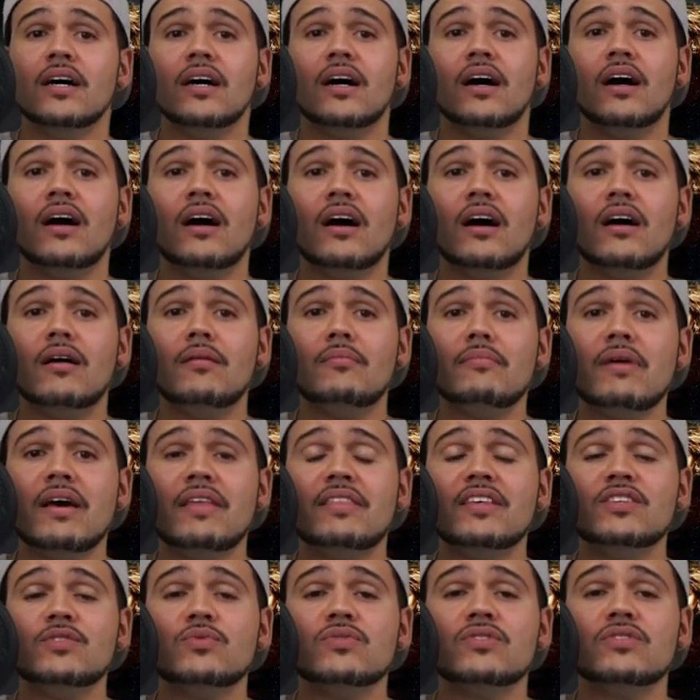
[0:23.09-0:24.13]

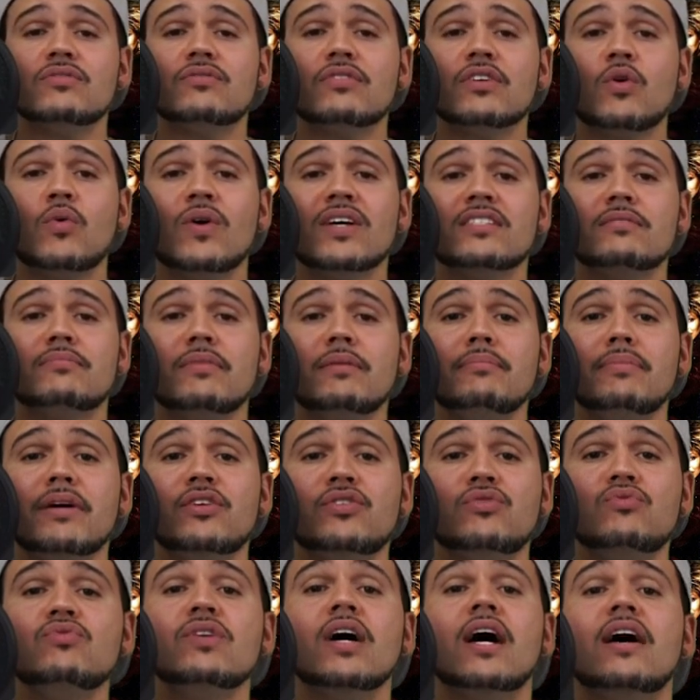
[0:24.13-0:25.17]
And this was a request made by
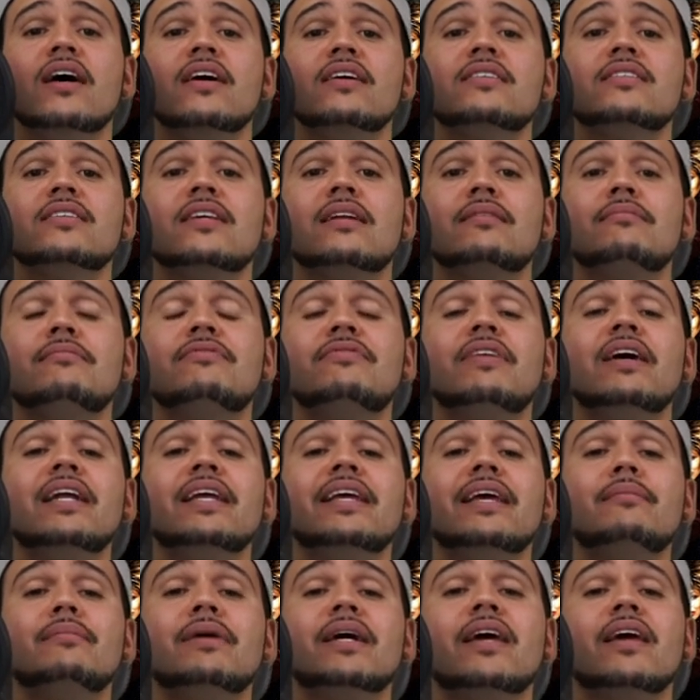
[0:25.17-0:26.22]
you guys, and I'm finally
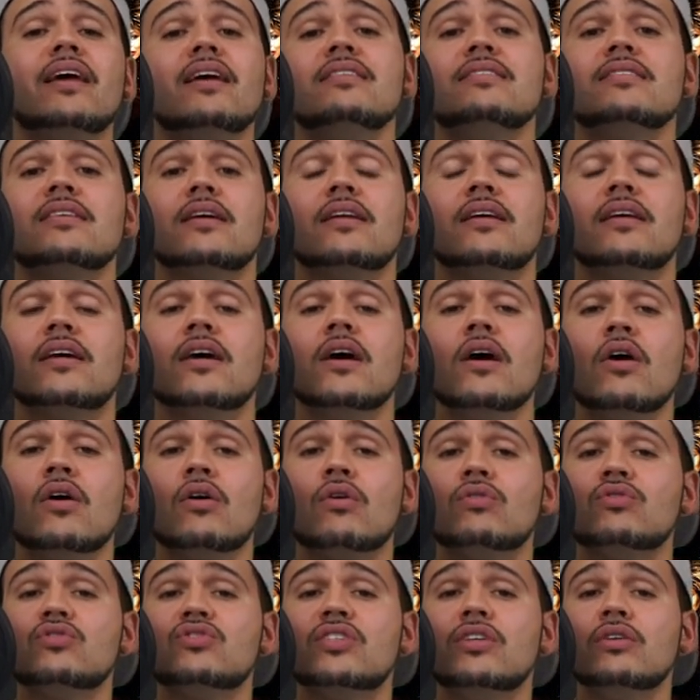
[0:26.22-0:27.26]
getting my hands on it.
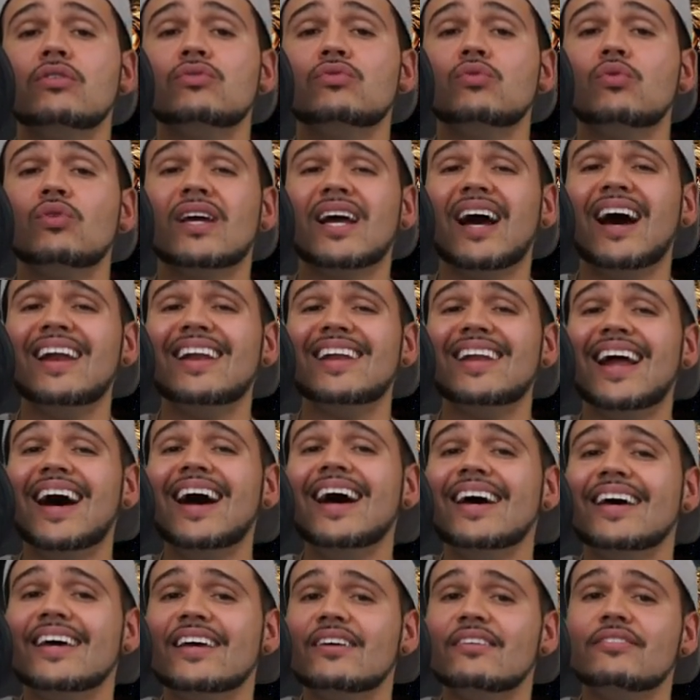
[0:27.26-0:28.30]
Rocío Dúrcal
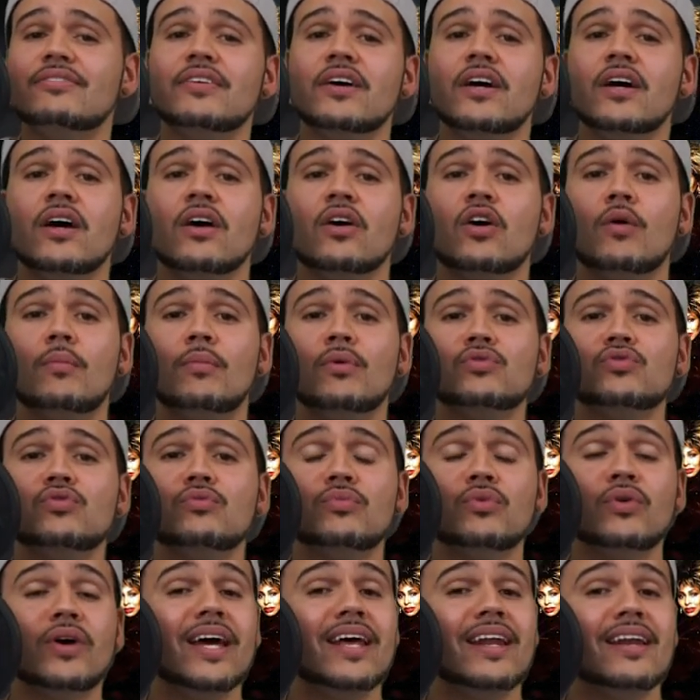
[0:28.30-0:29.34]
live, Como Tu
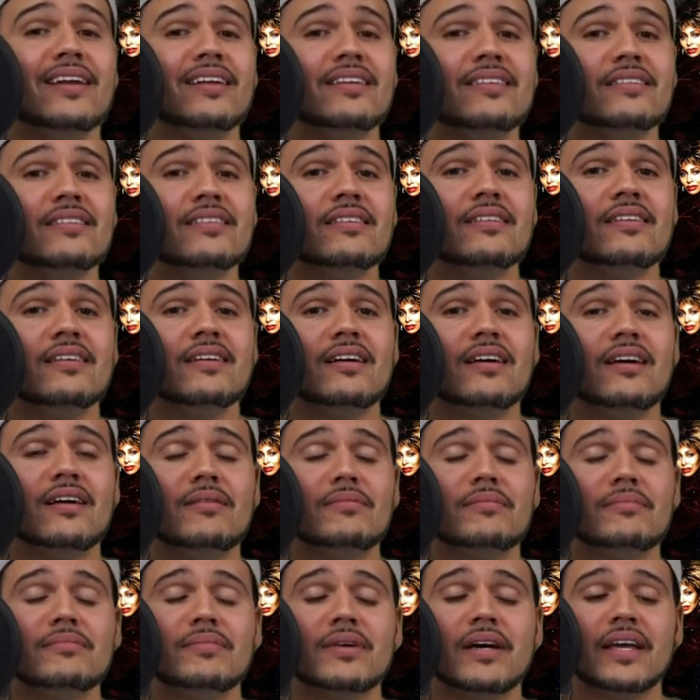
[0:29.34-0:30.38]
Mujer.
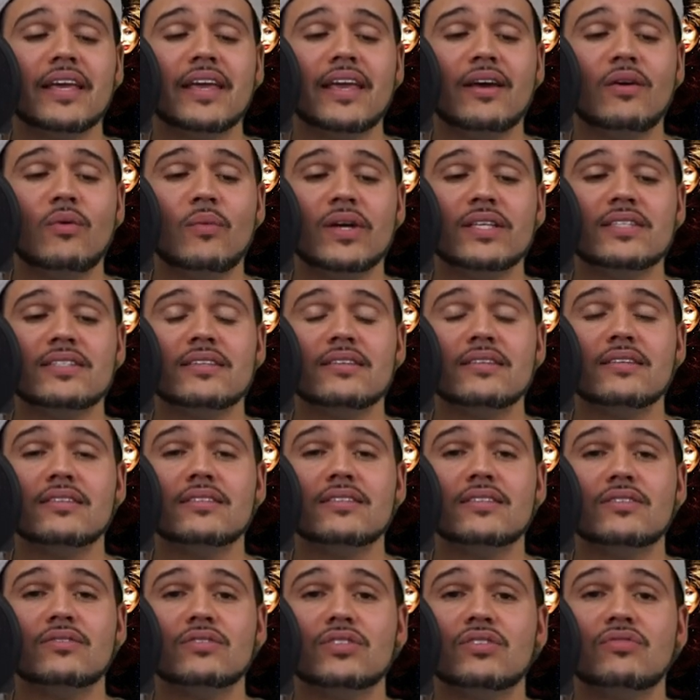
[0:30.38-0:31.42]
I can't wait
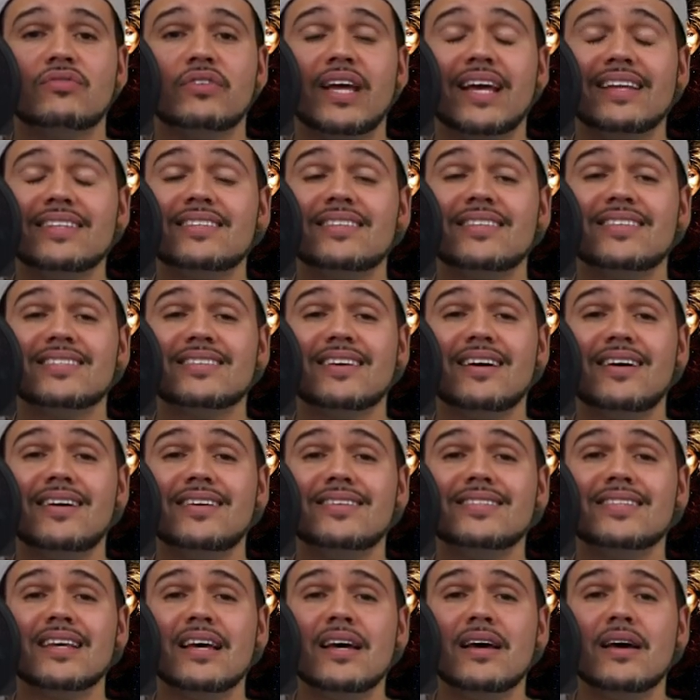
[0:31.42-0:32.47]
to react to this,
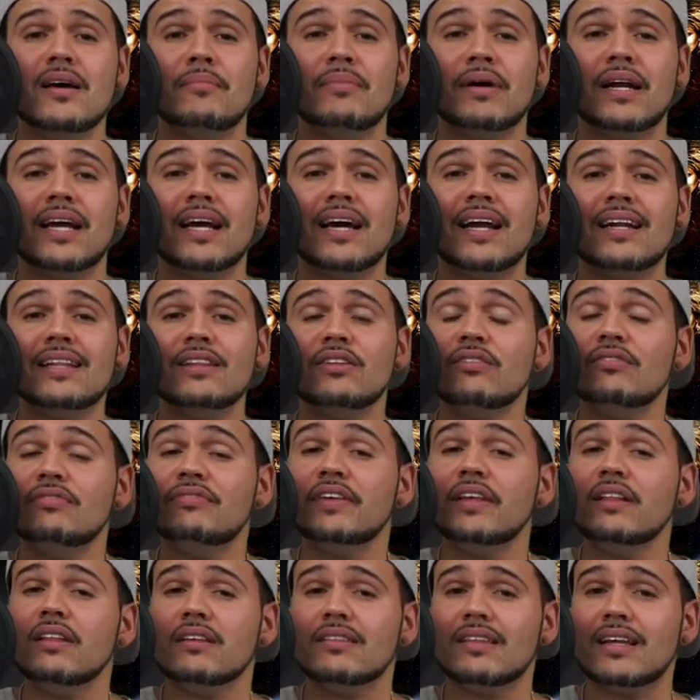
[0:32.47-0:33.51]
guys. But I got a little
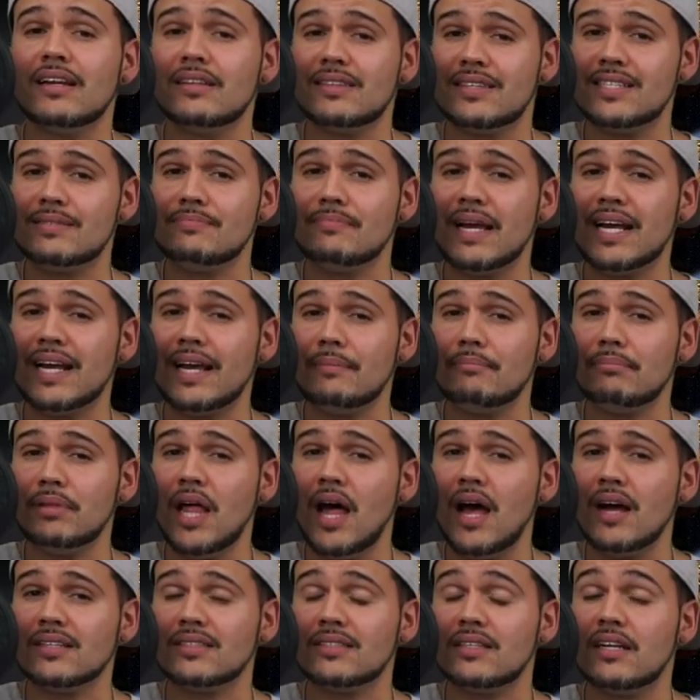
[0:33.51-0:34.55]
feeling that this might get
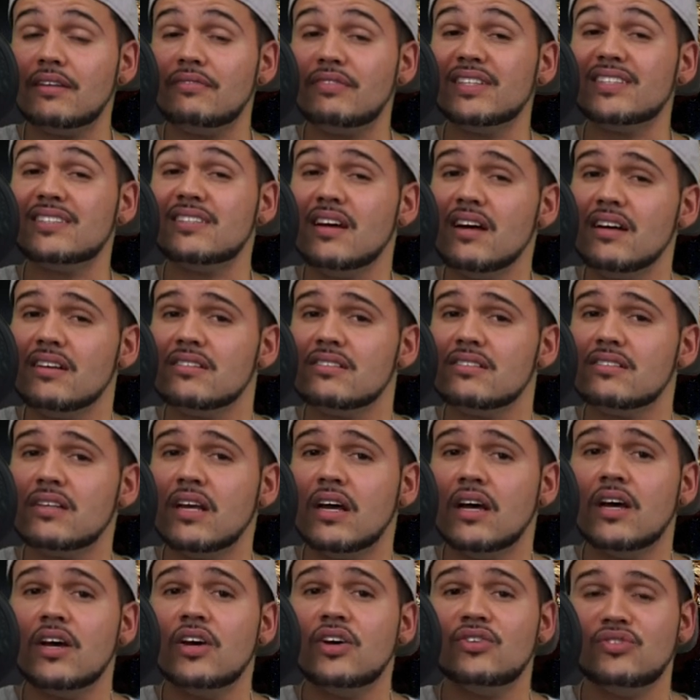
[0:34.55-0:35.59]
blocked. And if it does,
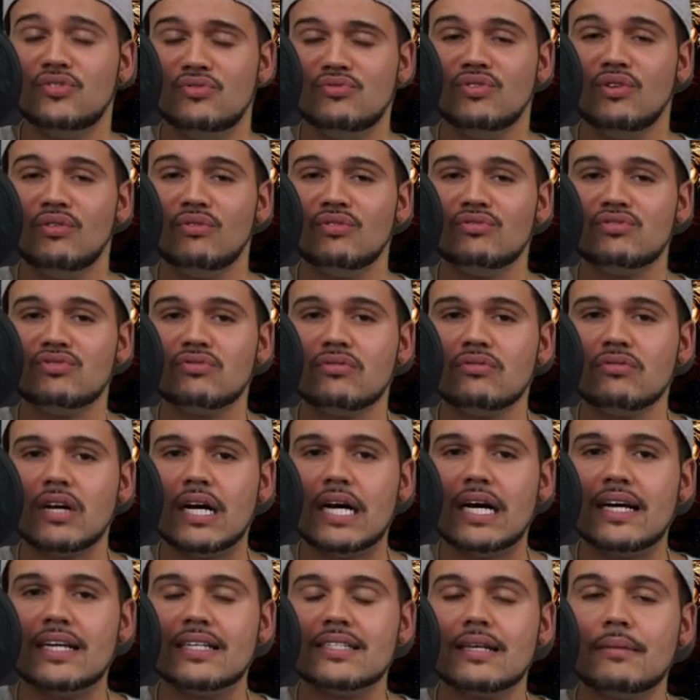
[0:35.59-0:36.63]
you know the drill,
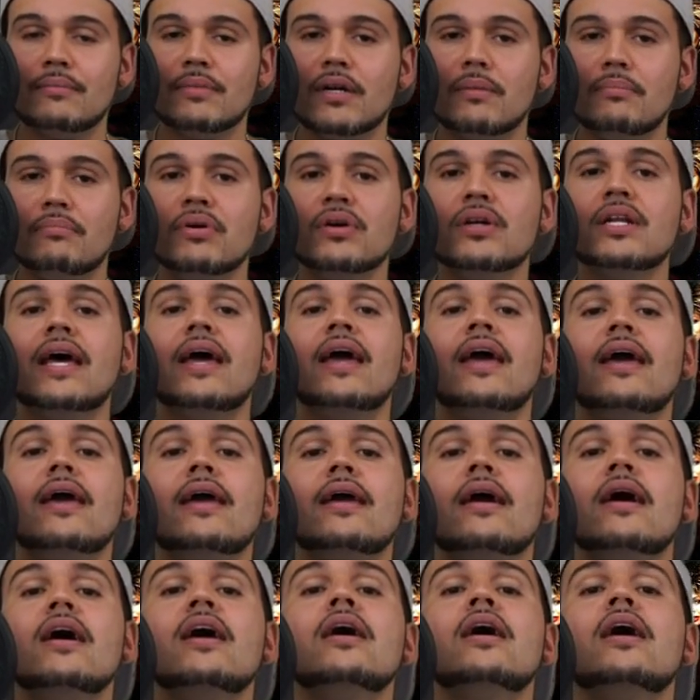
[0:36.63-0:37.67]
guys. I'm going to put
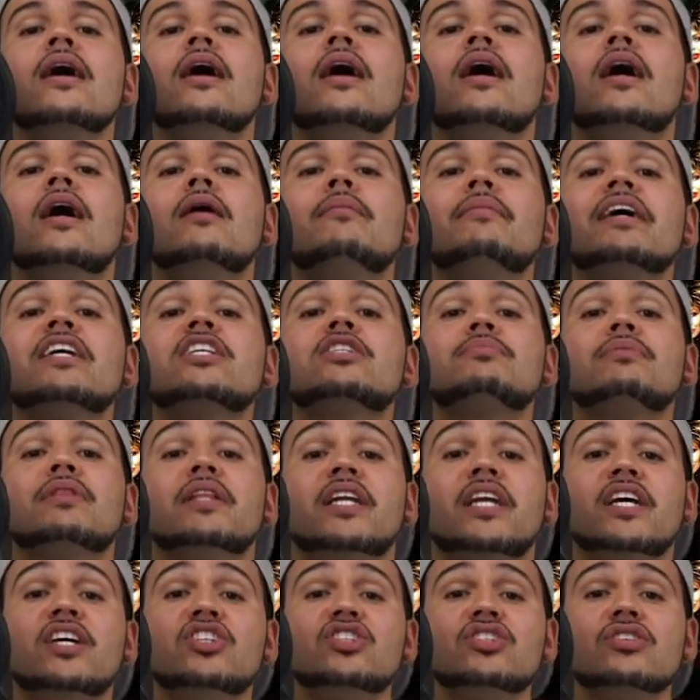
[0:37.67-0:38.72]
a
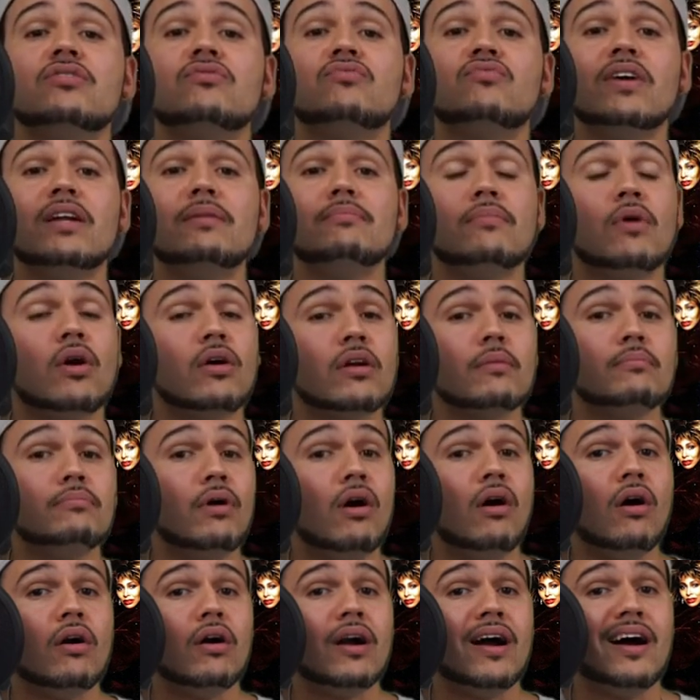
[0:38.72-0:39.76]
explanation red mark
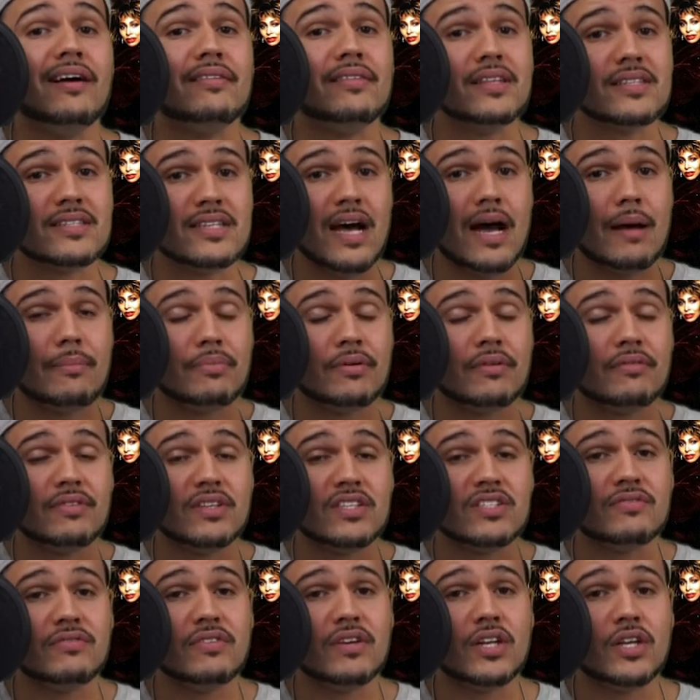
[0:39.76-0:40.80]
bar on the top of
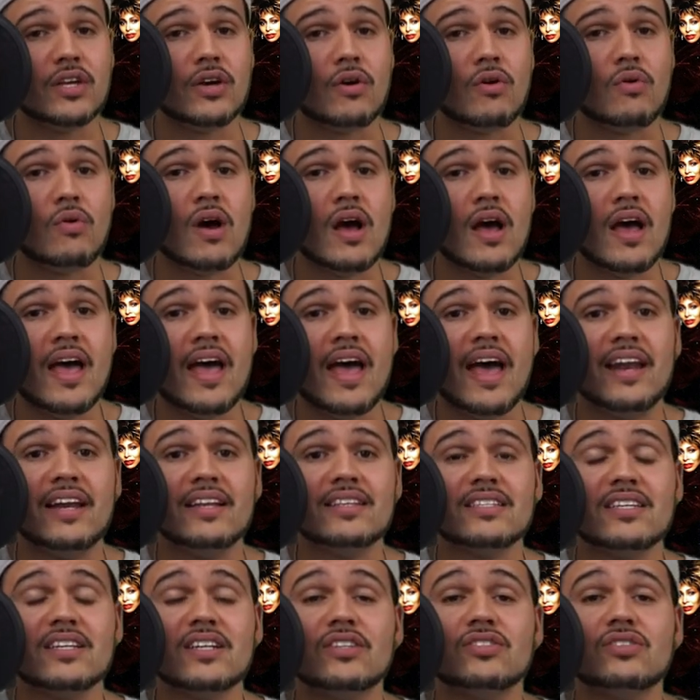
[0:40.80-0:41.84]
this video, and
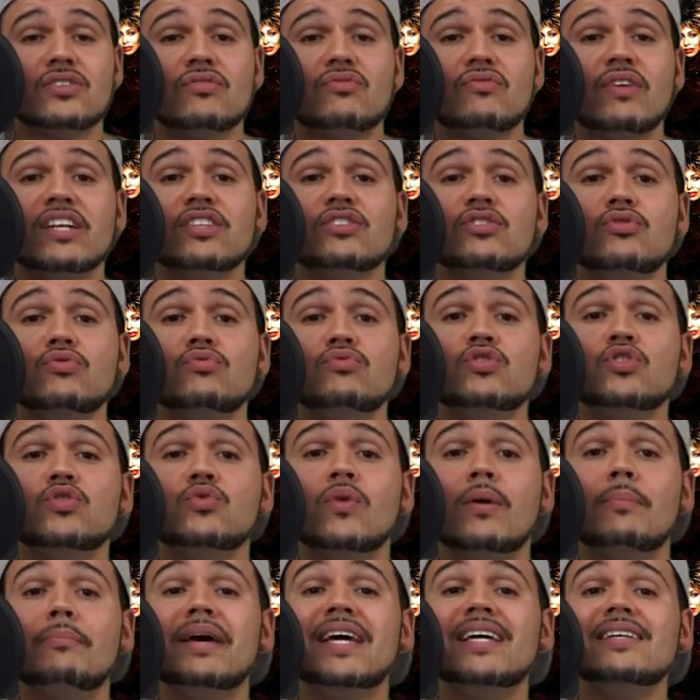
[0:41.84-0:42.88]
it's going to direct you
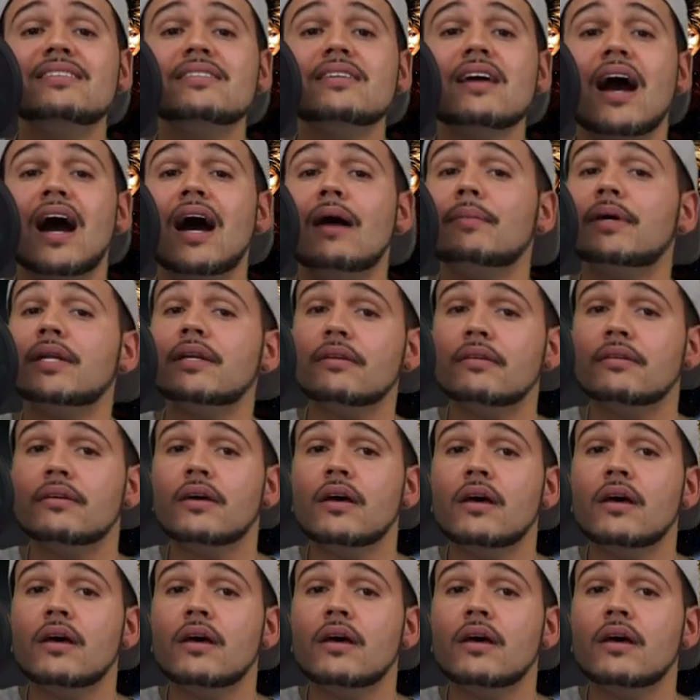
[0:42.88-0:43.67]
to a pinned comment.